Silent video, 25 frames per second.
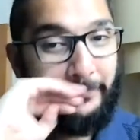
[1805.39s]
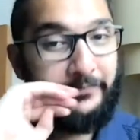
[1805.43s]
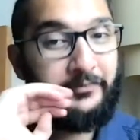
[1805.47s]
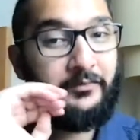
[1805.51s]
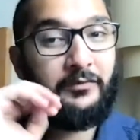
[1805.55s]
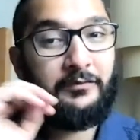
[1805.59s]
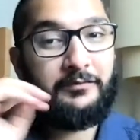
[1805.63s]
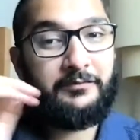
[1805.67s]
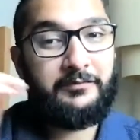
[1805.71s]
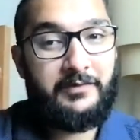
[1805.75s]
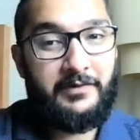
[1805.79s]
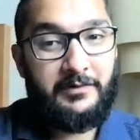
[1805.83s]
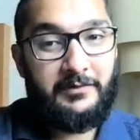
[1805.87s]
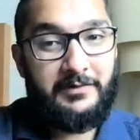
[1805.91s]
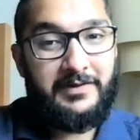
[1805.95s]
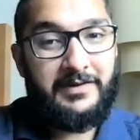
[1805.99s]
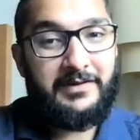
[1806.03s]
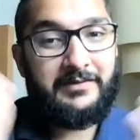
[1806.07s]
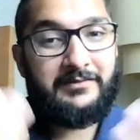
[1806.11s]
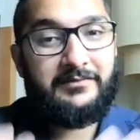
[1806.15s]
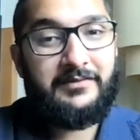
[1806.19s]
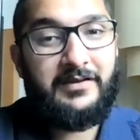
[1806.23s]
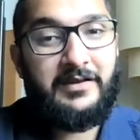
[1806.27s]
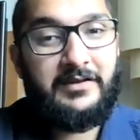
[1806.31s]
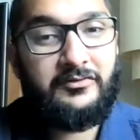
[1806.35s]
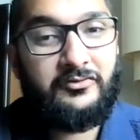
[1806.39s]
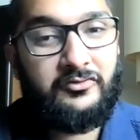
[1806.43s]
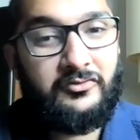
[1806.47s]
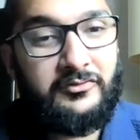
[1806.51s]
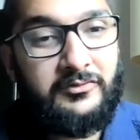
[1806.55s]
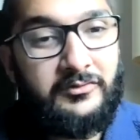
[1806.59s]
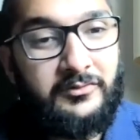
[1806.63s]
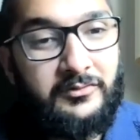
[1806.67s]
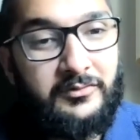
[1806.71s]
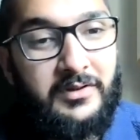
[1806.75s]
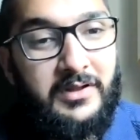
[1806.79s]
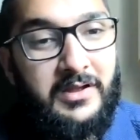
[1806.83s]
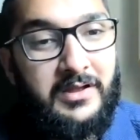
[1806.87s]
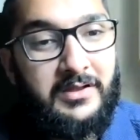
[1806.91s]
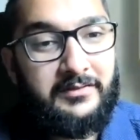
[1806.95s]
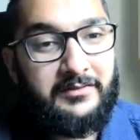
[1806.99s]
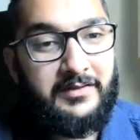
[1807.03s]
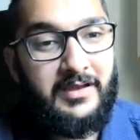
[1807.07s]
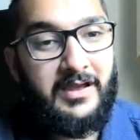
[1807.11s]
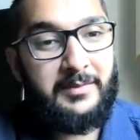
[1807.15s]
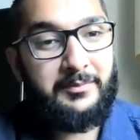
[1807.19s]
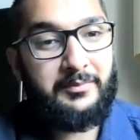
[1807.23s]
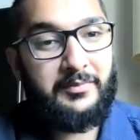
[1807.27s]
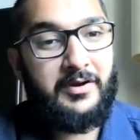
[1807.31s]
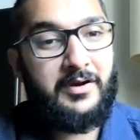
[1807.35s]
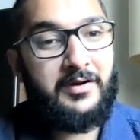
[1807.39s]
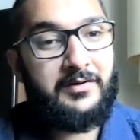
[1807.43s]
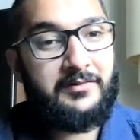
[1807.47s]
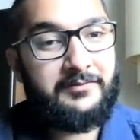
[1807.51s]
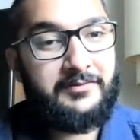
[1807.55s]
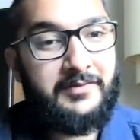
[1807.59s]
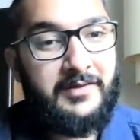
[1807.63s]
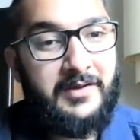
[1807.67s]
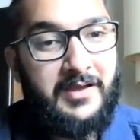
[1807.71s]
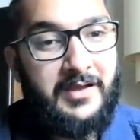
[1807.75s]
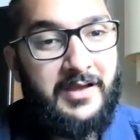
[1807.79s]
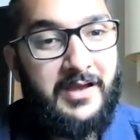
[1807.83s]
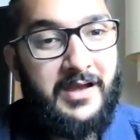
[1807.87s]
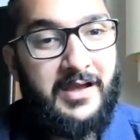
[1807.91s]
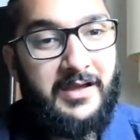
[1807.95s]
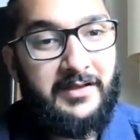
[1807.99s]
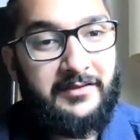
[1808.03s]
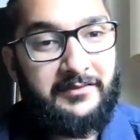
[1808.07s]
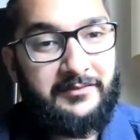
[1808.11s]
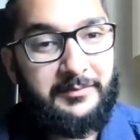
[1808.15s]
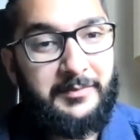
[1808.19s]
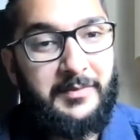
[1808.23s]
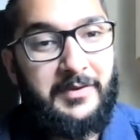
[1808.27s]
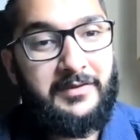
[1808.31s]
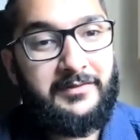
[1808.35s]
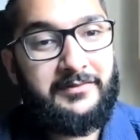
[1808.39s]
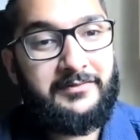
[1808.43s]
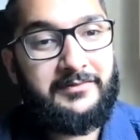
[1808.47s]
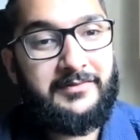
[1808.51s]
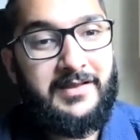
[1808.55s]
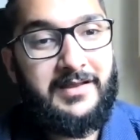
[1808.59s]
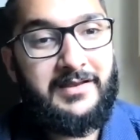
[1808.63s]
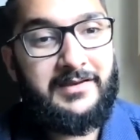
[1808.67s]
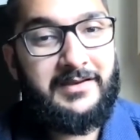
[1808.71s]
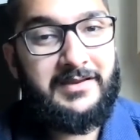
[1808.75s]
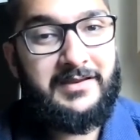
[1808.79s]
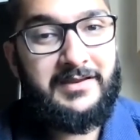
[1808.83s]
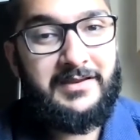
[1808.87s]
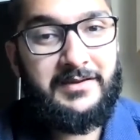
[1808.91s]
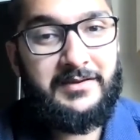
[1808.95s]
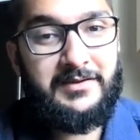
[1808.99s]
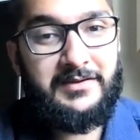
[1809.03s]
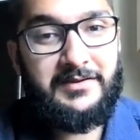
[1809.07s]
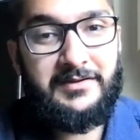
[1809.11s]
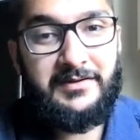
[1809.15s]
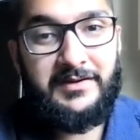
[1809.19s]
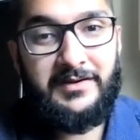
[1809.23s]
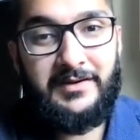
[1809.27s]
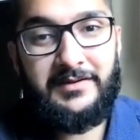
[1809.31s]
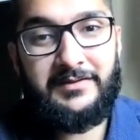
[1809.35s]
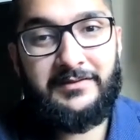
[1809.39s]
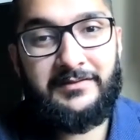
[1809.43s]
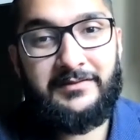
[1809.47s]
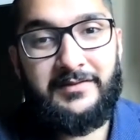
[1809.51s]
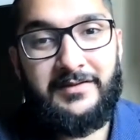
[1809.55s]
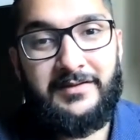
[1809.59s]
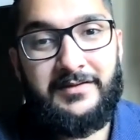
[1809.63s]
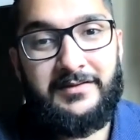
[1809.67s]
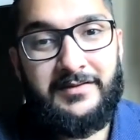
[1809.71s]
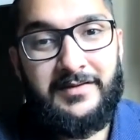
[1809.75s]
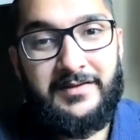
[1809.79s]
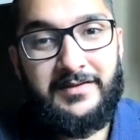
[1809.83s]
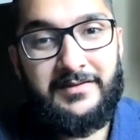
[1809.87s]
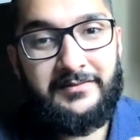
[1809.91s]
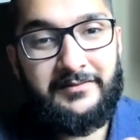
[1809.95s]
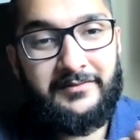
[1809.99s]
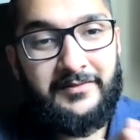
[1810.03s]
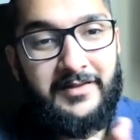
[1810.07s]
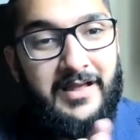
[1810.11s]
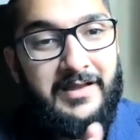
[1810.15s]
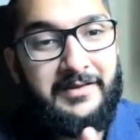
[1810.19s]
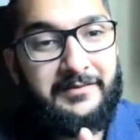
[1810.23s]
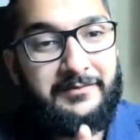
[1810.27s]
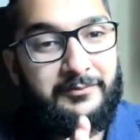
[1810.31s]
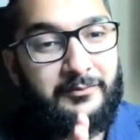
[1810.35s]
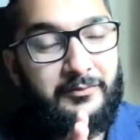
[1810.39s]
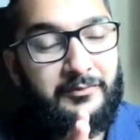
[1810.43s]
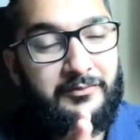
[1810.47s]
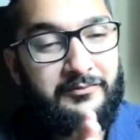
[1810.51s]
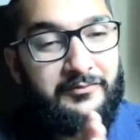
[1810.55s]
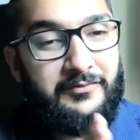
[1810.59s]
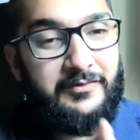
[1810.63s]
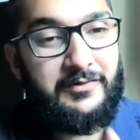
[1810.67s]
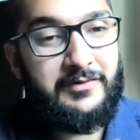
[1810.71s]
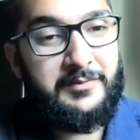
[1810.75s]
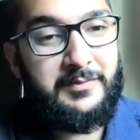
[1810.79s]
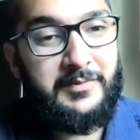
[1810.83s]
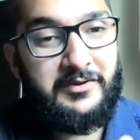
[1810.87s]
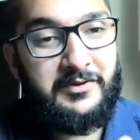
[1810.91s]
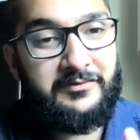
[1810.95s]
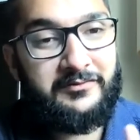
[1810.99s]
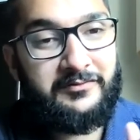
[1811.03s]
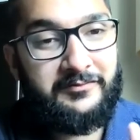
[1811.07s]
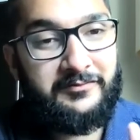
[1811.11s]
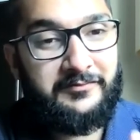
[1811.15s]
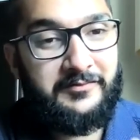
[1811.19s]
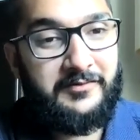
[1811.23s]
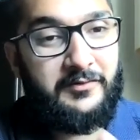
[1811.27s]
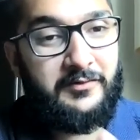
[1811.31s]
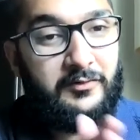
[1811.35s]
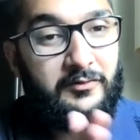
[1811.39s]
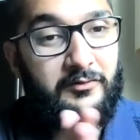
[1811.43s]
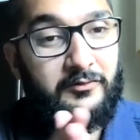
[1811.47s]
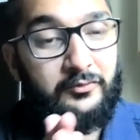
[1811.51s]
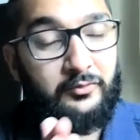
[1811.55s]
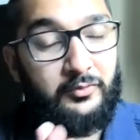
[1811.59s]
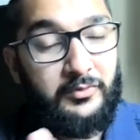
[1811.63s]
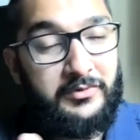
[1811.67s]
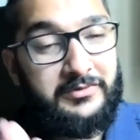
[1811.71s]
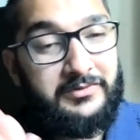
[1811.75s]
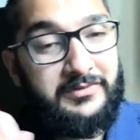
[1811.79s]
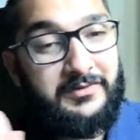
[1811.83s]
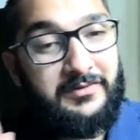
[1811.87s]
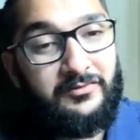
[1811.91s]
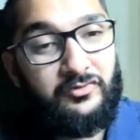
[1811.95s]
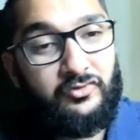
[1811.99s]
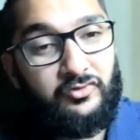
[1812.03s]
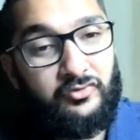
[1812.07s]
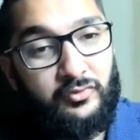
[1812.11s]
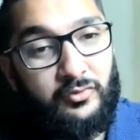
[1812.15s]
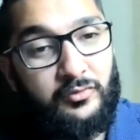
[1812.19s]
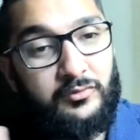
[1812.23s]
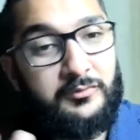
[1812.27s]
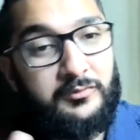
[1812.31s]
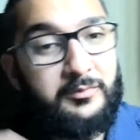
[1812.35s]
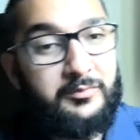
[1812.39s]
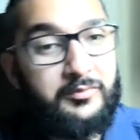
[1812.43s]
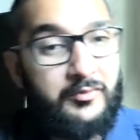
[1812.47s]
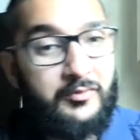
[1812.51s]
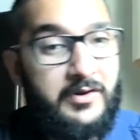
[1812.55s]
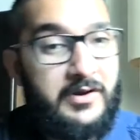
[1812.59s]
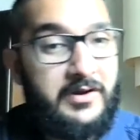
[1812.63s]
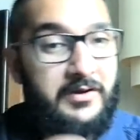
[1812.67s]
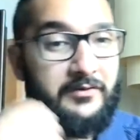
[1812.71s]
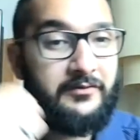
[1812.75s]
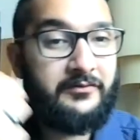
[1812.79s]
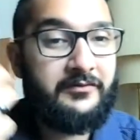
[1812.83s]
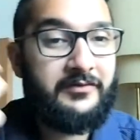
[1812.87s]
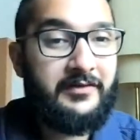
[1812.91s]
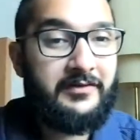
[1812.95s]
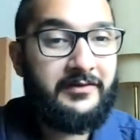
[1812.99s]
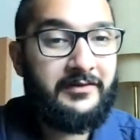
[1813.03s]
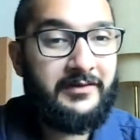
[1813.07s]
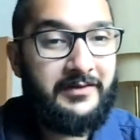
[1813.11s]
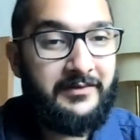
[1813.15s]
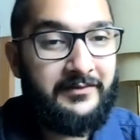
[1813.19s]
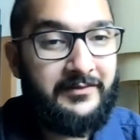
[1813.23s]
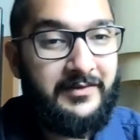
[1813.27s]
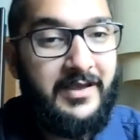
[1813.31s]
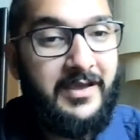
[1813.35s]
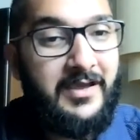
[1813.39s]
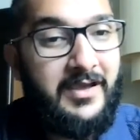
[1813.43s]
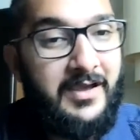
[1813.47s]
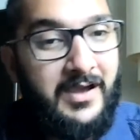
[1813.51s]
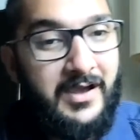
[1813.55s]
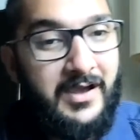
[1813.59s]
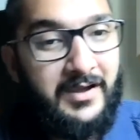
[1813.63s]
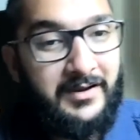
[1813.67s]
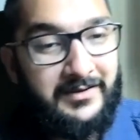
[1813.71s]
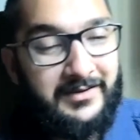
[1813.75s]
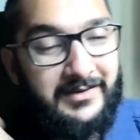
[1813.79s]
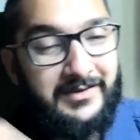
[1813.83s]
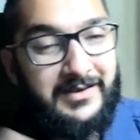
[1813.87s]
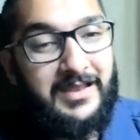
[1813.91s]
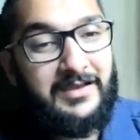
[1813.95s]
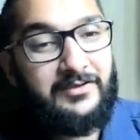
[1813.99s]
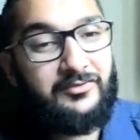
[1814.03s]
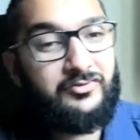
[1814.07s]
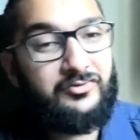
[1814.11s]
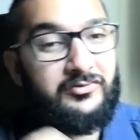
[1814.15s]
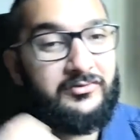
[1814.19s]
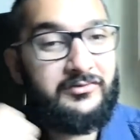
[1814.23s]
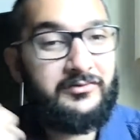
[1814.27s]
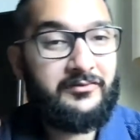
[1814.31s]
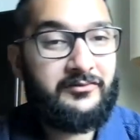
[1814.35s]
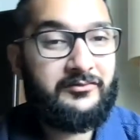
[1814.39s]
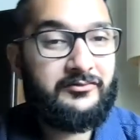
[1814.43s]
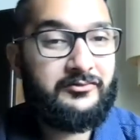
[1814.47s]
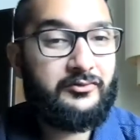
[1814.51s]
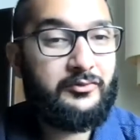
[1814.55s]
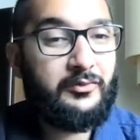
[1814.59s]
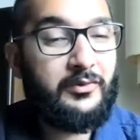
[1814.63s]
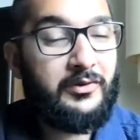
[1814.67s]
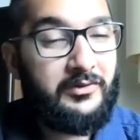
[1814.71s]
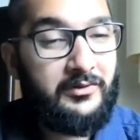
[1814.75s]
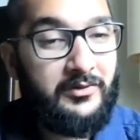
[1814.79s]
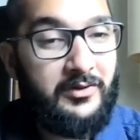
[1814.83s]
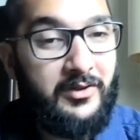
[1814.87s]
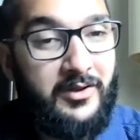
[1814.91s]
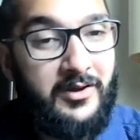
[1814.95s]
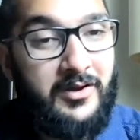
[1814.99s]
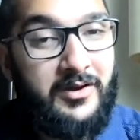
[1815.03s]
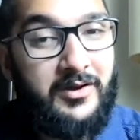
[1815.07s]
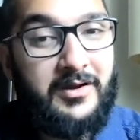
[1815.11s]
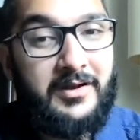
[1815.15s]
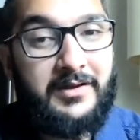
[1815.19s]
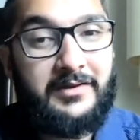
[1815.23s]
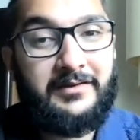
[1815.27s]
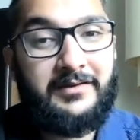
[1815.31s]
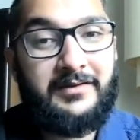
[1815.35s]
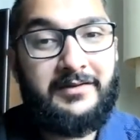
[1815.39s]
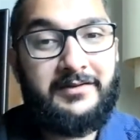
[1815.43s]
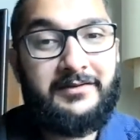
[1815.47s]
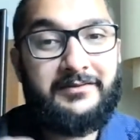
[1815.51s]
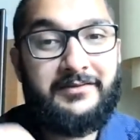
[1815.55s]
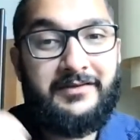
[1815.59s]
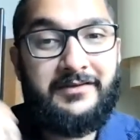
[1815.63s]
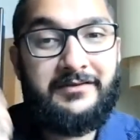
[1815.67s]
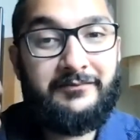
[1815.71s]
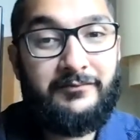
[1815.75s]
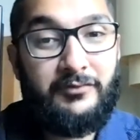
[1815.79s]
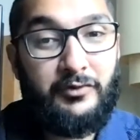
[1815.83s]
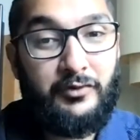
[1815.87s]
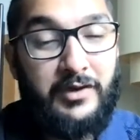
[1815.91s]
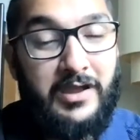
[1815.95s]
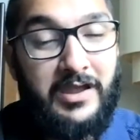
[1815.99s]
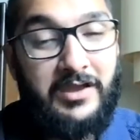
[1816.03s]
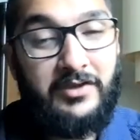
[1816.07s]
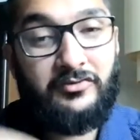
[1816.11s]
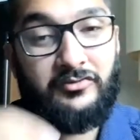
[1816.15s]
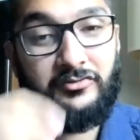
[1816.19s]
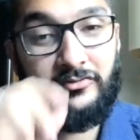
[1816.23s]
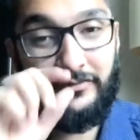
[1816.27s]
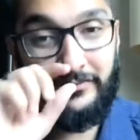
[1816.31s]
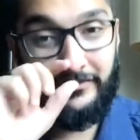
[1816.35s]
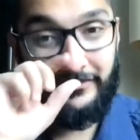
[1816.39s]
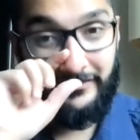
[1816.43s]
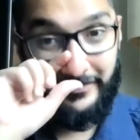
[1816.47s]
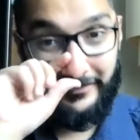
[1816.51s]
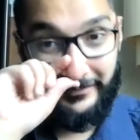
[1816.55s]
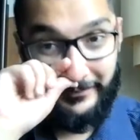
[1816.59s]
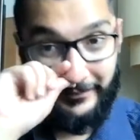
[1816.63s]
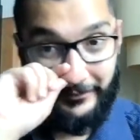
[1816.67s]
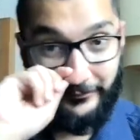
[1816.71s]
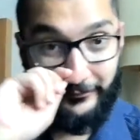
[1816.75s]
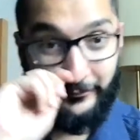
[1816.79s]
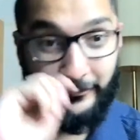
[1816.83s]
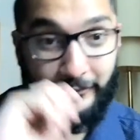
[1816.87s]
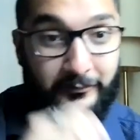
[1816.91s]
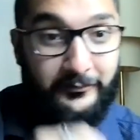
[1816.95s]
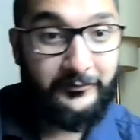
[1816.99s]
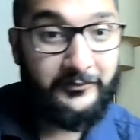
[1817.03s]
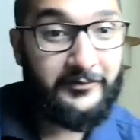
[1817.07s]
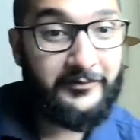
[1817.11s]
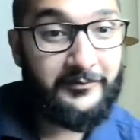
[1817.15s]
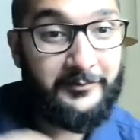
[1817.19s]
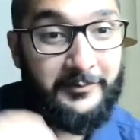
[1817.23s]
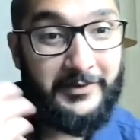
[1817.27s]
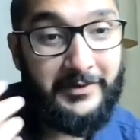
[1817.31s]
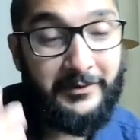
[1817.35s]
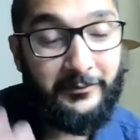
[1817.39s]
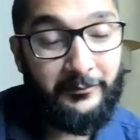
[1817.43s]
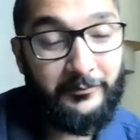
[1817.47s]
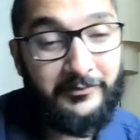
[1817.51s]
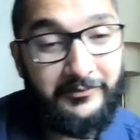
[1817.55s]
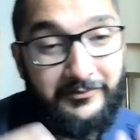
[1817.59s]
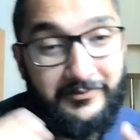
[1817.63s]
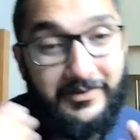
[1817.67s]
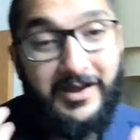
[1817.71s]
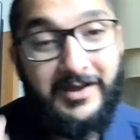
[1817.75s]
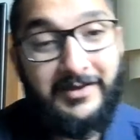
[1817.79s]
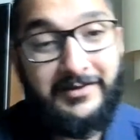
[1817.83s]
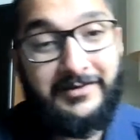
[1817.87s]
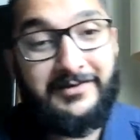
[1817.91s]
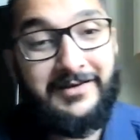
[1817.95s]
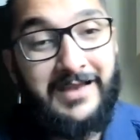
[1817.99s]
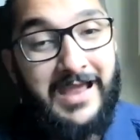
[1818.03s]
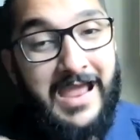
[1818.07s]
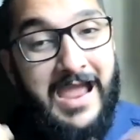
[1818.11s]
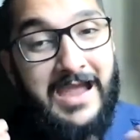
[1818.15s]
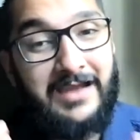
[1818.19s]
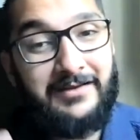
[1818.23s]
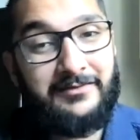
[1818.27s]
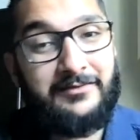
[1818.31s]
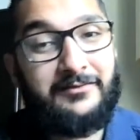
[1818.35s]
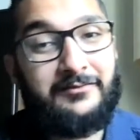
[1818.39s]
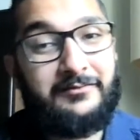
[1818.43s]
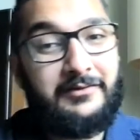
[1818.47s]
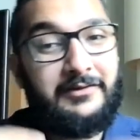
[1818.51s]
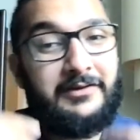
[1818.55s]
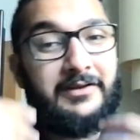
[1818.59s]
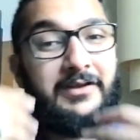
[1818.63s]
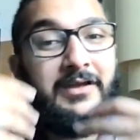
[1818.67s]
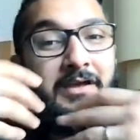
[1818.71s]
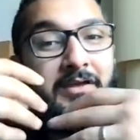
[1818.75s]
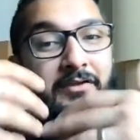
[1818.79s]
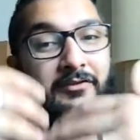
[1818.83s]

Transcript: So very intentional type of space, that he his life was very much filled with these short prayers and these connections to Allah and these invocations and these verses being recited actively.